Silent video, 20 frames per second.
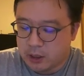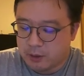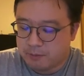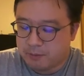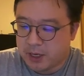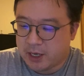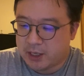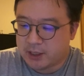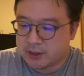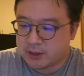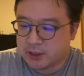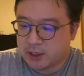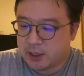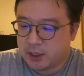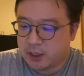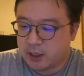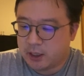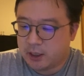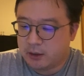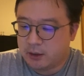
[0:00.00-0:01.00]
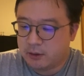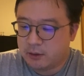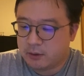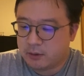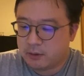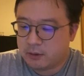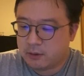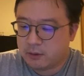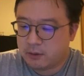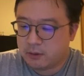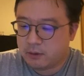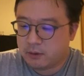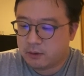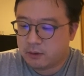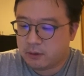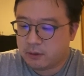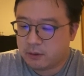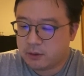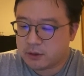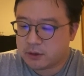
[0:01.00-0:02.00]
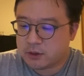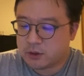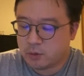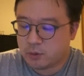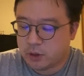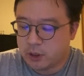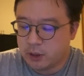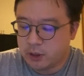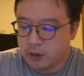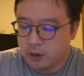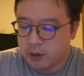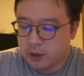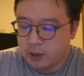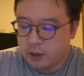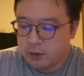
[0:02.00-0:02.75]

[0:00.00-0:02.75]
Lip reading: minus k squared